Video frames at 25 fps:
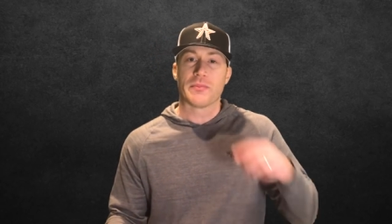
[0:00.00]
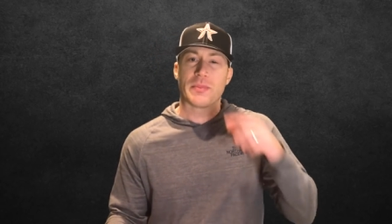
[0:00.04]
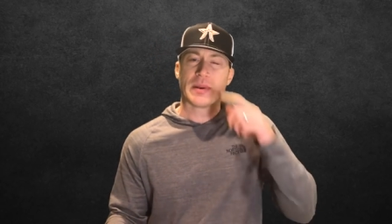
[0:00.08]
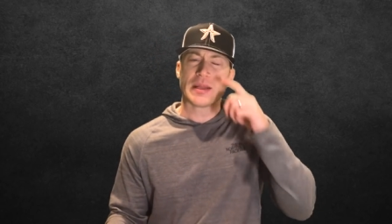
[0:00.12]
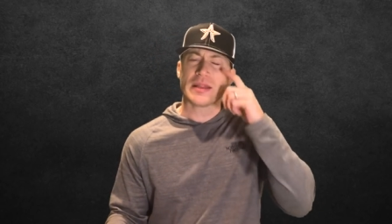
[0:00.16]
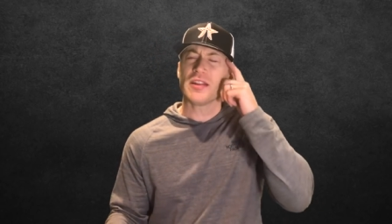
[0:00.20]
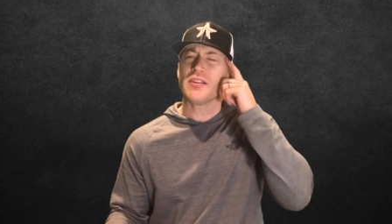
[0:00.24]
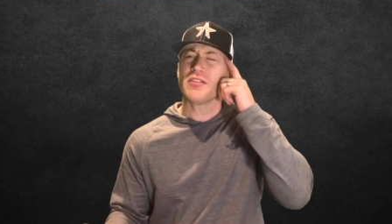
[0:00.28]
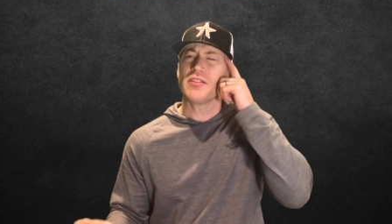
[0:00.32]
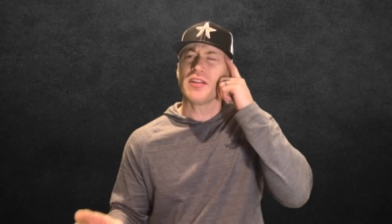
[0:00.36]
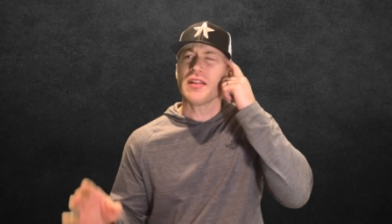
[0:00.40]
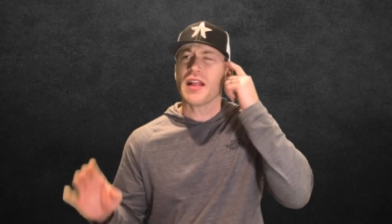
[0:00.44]

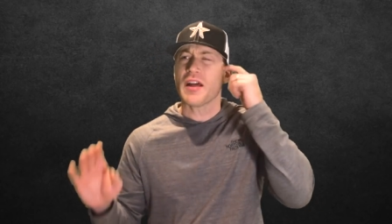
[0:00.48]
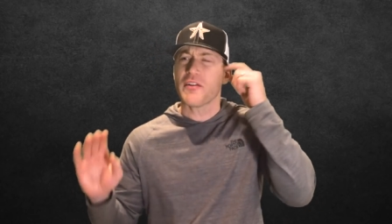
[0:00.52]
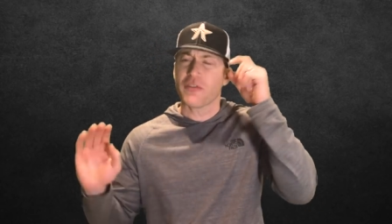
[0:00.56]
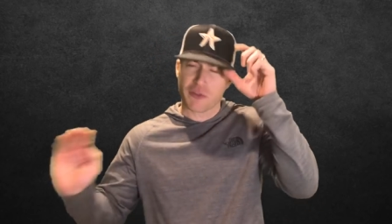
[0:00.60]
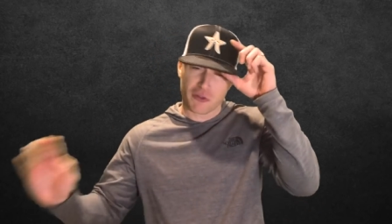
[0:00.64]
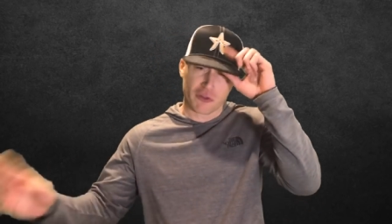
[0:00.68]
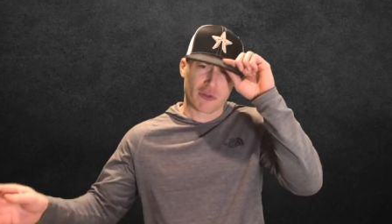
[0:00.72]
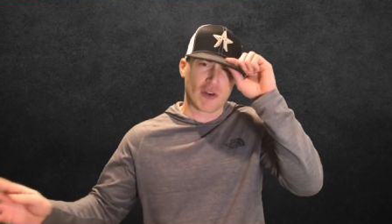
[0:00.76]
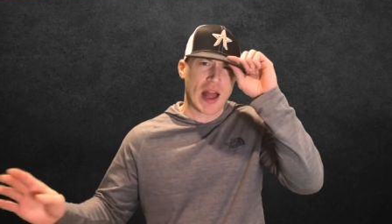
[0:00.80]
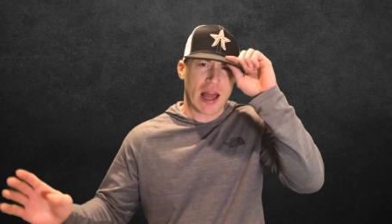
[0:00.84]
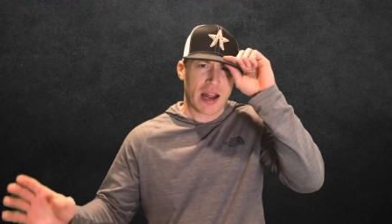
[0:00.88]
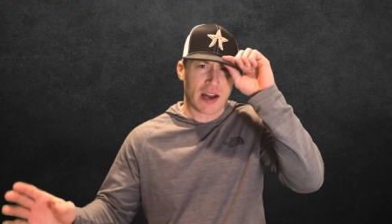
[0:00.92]
but there's enough
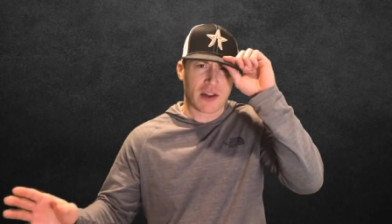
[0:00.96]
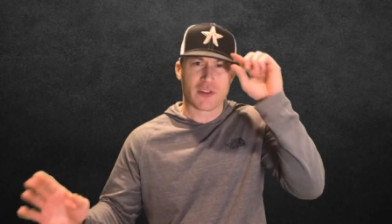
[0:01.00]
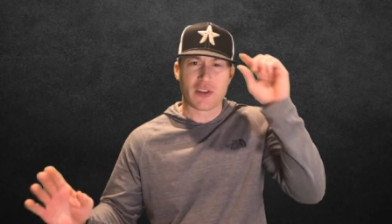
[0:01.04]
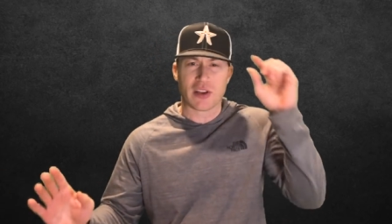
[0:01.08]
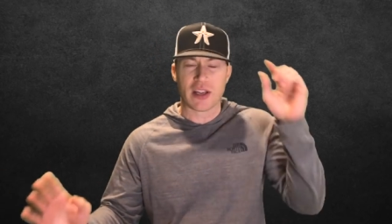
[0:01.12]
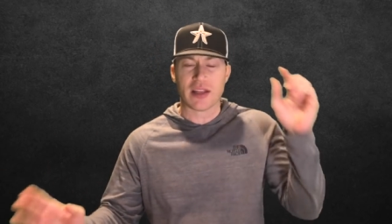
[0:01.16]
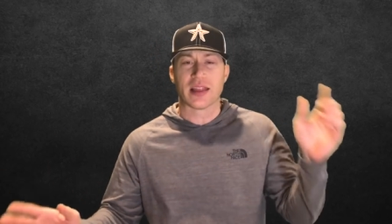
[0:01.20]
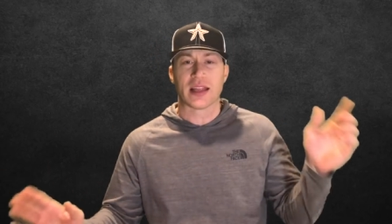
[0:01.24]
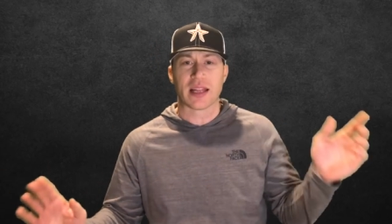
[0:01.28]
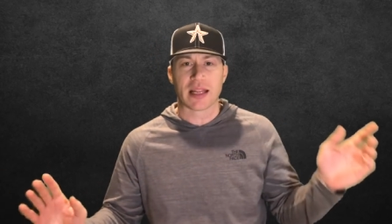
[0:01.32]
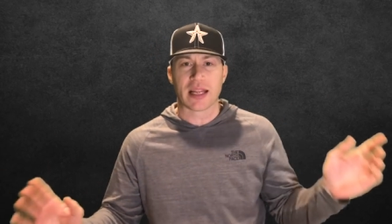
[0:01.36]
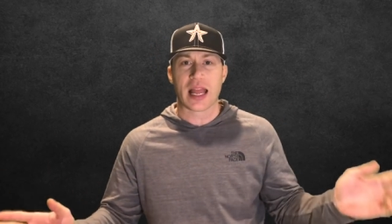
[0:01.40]

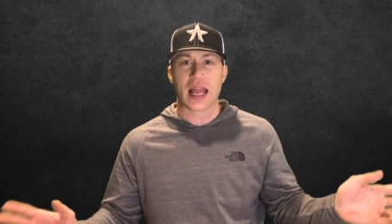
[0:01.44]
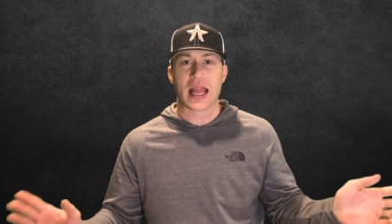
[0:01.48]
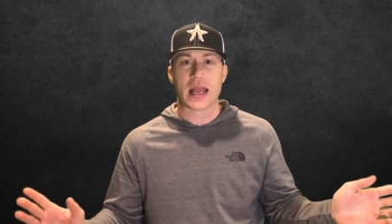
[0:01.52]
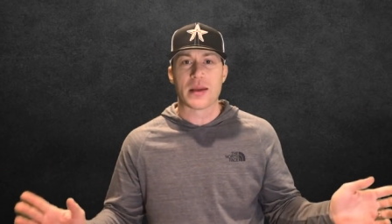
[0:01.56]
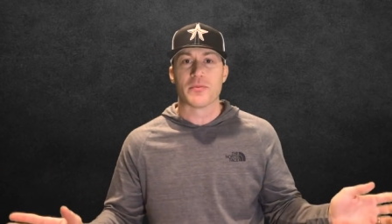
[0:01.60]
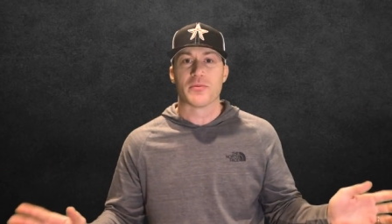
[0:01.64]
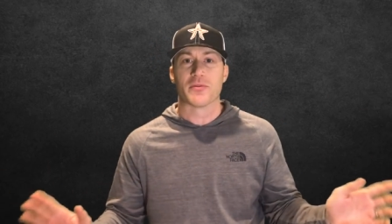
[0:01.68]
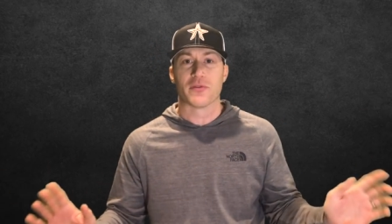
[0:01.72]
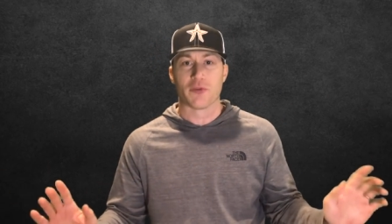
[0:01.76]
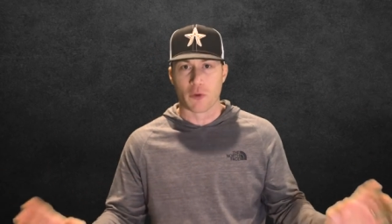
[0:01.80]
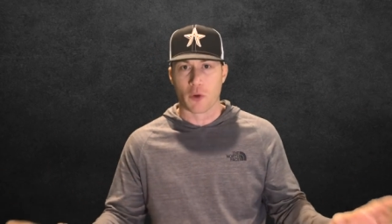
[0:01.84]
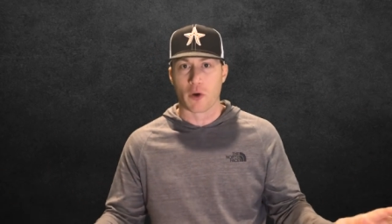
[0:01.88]
strategy in the
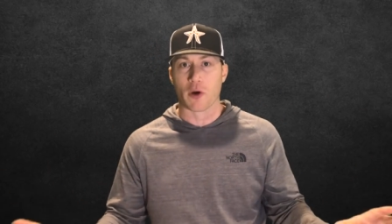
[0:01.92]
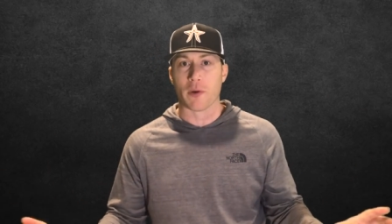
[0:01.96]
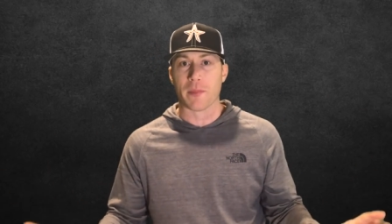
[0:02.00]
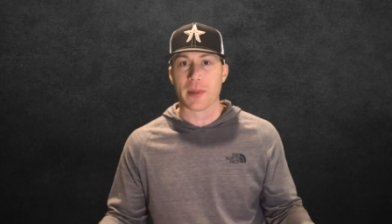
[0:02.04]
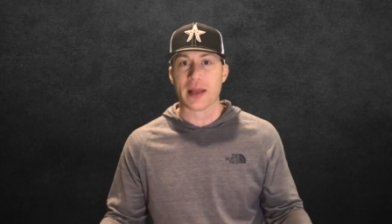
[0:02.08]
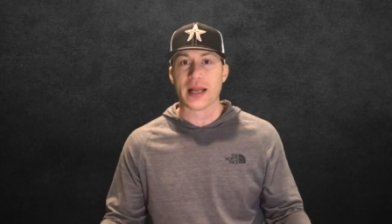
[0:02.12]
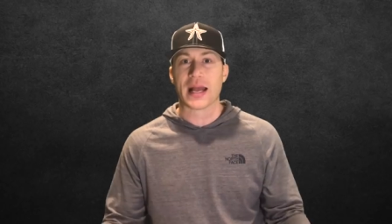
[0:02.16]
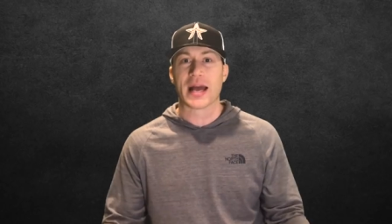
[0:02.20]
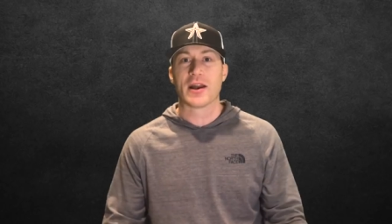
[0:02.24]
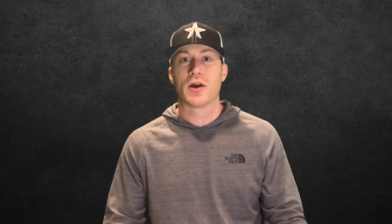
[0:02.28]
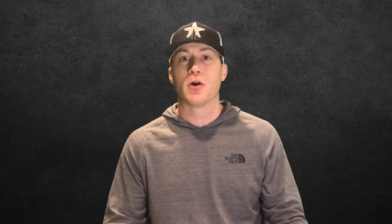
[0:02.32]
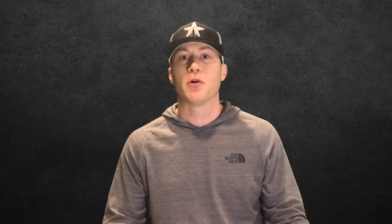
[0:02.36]
game for
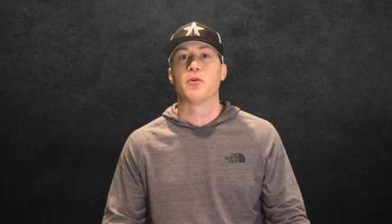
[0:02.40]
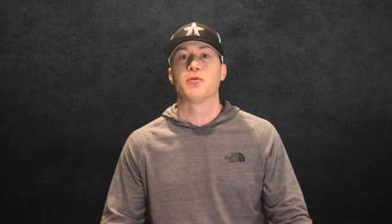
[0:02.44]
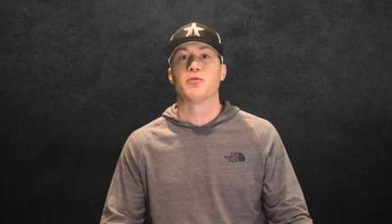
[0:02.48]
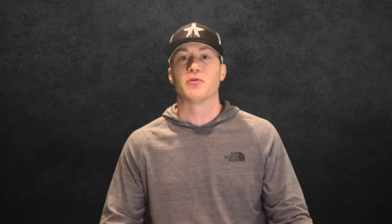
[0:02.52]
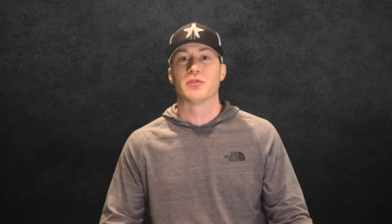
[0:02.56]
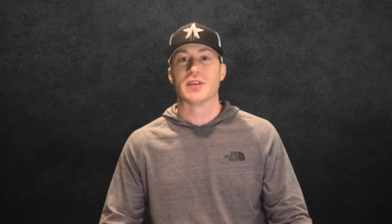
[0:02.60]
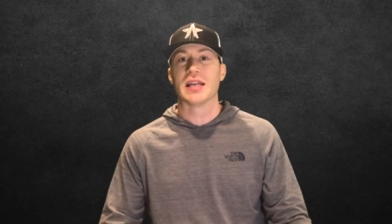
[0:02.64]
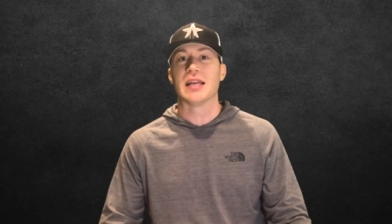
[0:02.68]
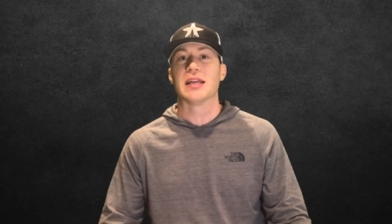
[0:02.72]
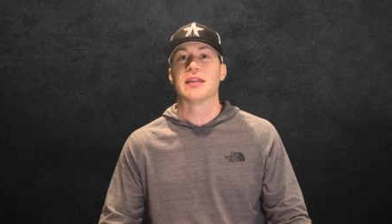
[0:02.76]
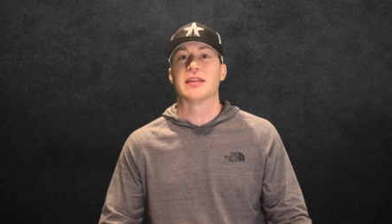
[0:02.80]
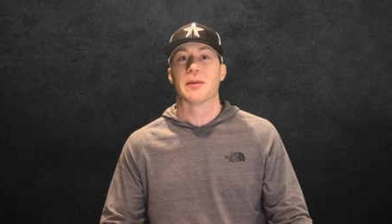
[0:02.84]
me. I don't
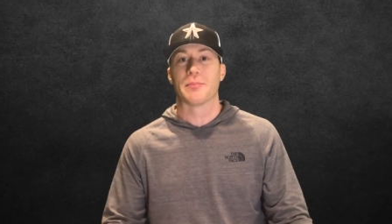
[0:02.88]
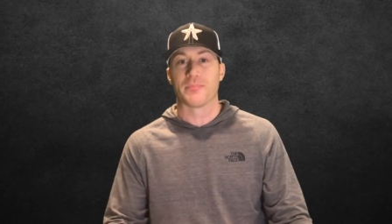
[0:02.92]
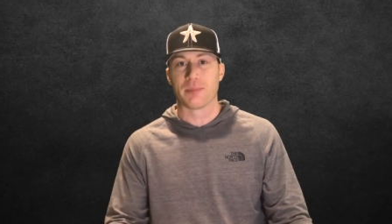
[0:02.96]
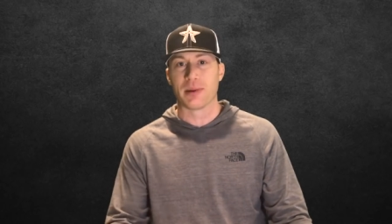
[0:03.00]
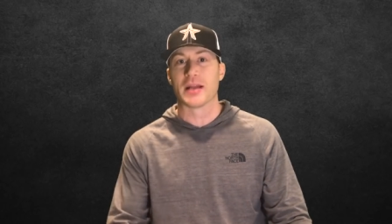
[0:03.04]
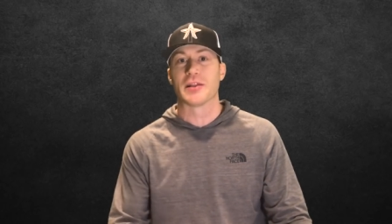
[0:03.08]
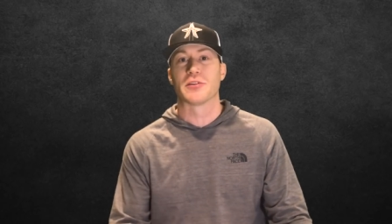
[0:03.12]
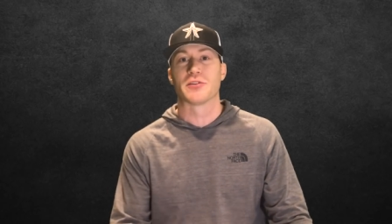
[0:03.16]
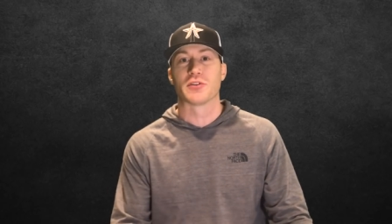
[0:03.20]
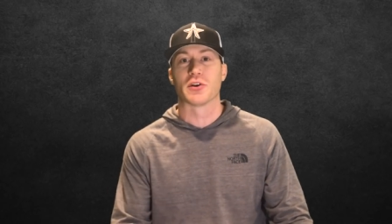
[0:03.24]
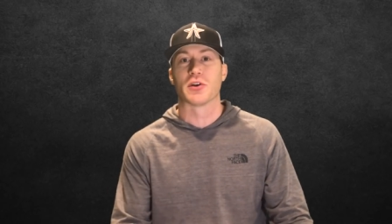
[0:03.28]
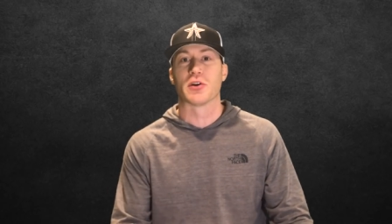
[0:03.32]
need the
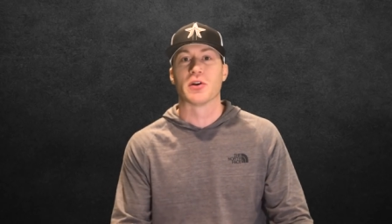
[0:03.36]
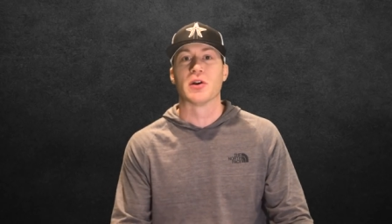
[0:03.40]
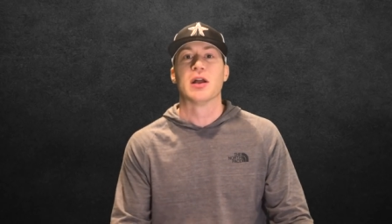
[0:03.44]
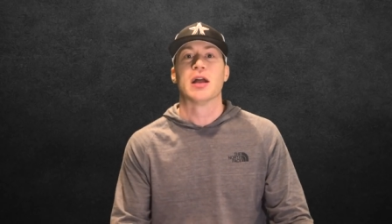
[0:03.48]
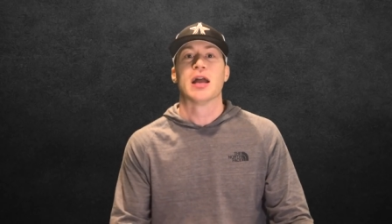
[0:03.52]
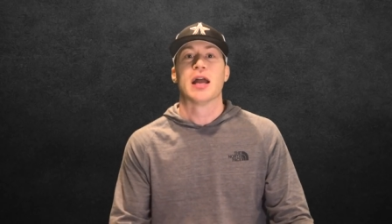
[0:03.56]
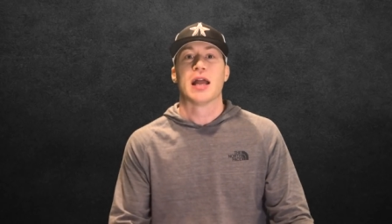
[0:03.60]
pitcher